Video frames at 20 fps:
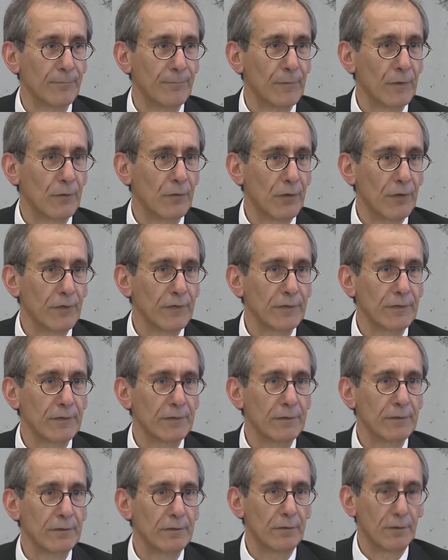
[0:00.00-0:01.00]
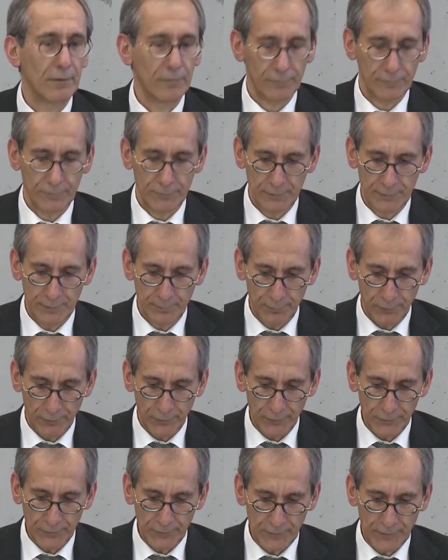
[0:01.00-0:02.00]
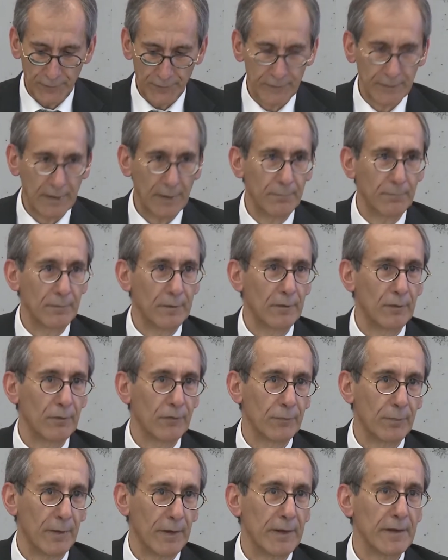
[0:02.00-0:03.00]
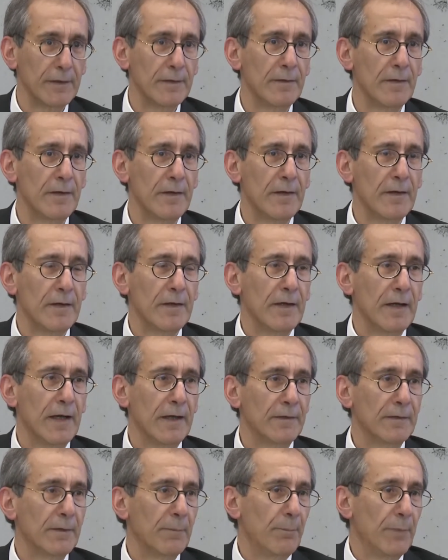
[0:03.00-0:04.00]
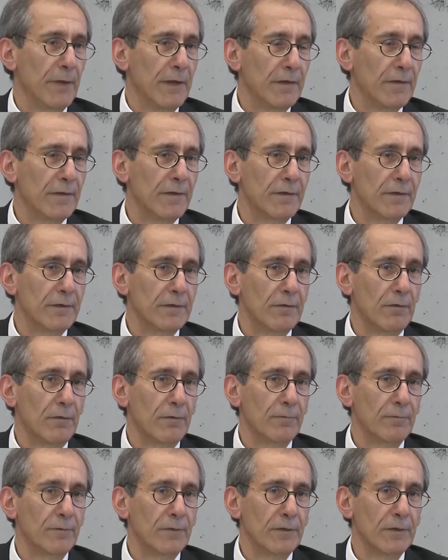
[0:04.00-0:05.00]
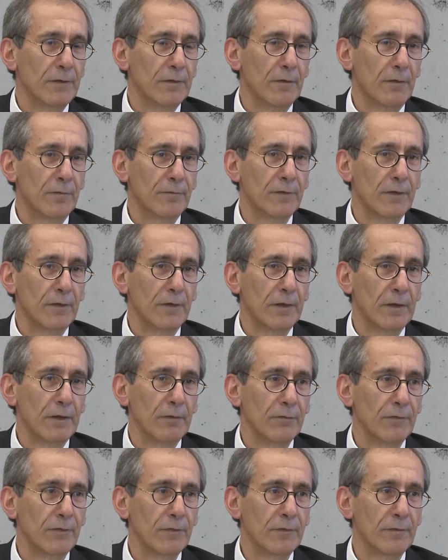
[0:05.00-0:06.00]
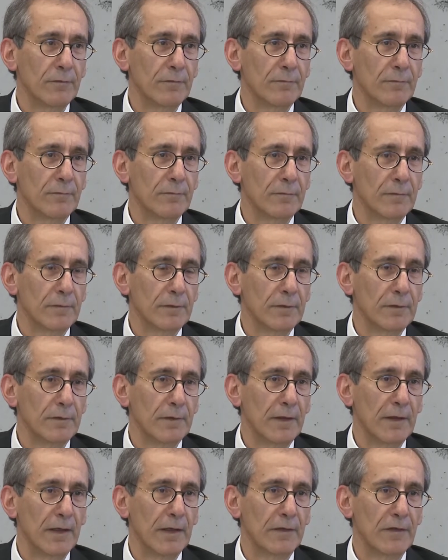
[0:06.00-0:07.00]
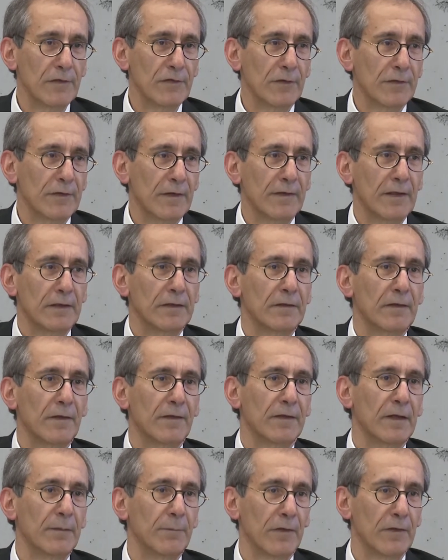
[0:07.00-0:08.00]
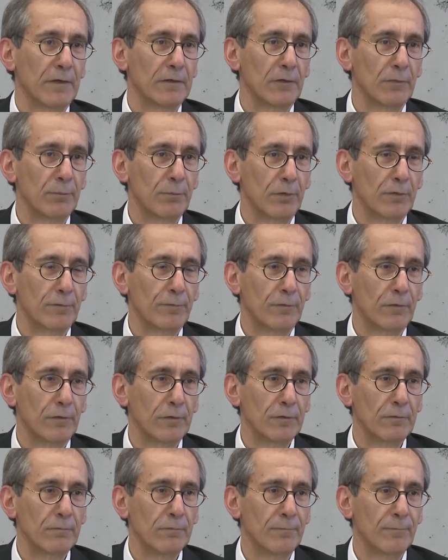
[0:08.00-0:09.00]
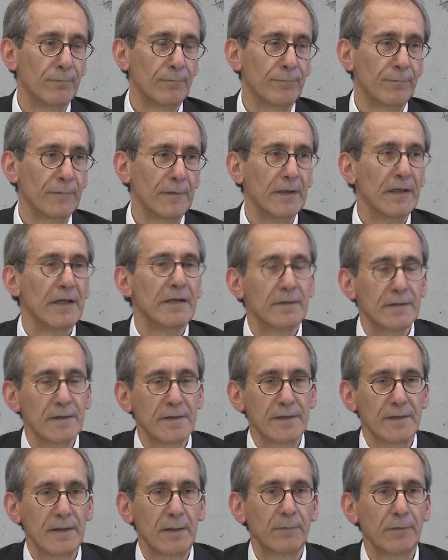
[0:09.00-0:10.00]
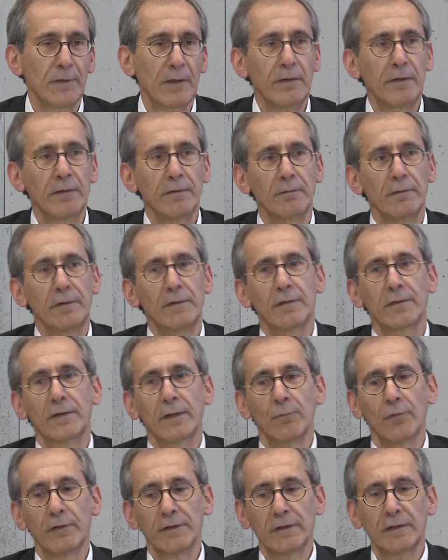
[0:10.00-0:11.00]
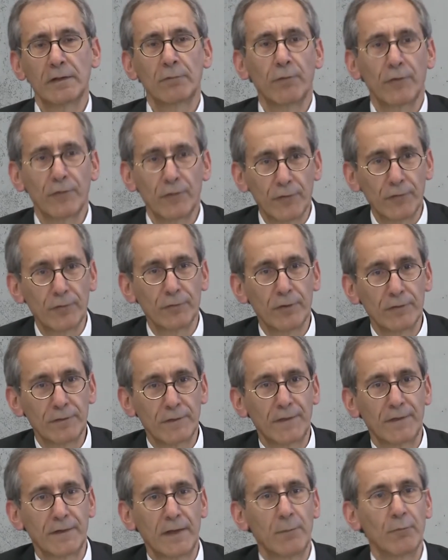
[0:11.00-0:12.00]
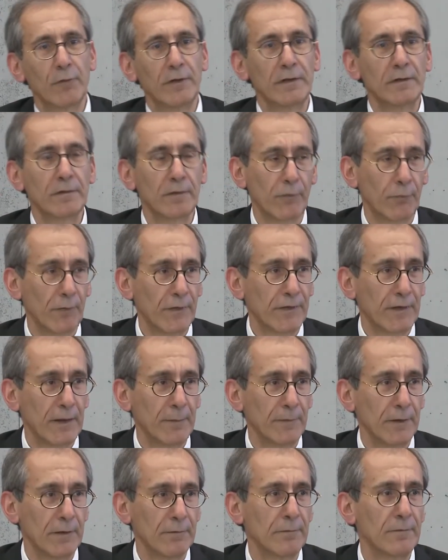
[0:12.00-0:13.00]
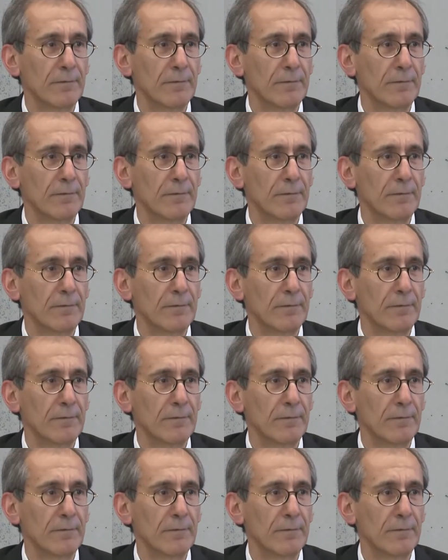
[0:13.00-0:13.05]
costs of the deposits as time goes by, and the pace of the growth again is not exactly the same as the loan portfolio in the same way that it was also not the same when interest rates came down.